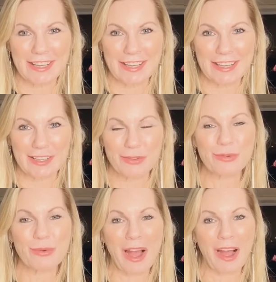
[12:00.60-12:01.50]

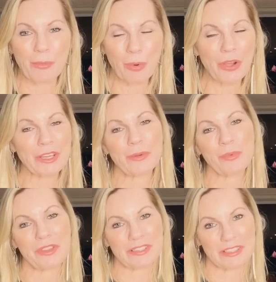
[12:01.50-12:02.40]
You are working
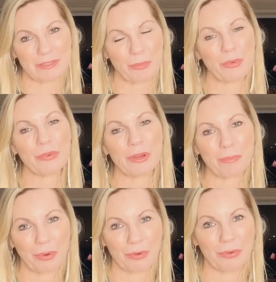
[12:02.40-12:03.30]
with a smaller
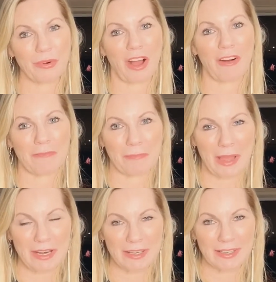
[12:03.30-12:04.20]
pool of
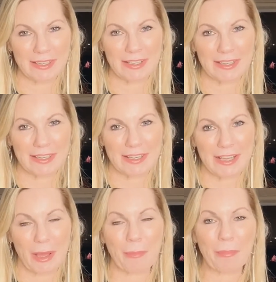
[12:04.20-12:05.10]
men
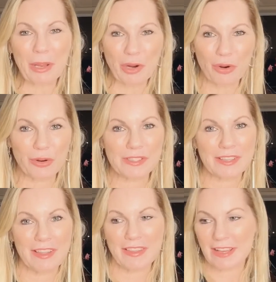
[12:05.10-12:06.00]
because
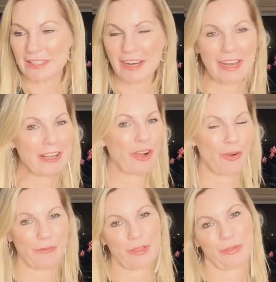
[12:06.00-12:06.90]
they're dating
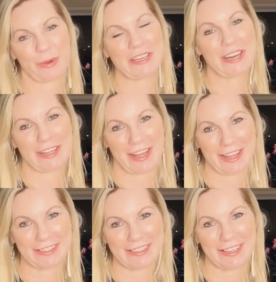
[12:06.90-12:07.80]
over 3
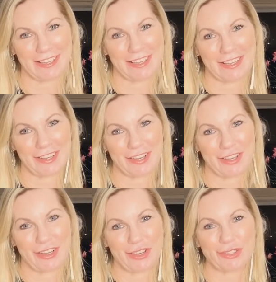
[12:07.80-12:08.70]
decades.
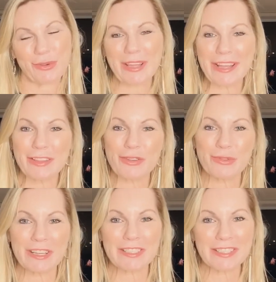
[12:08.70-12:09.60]
So either you
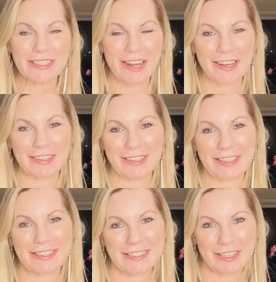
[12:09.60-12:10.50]
need to start
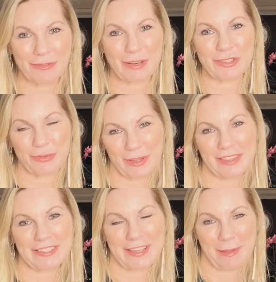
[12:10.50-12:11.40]
considering doing
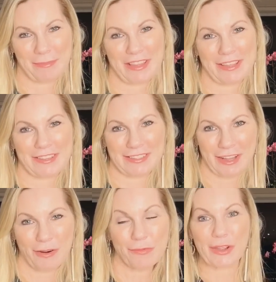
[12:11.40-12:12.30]
the same thing
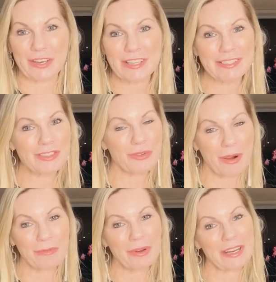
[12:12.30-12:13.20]
yourself, or it is you are
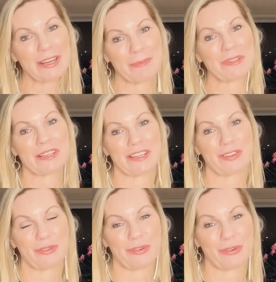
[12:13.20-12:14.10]
really limiting
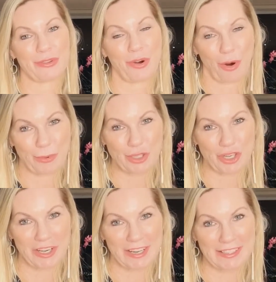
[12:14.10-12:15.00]
your
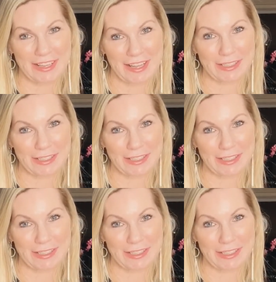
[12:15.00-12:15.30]
opportunities there.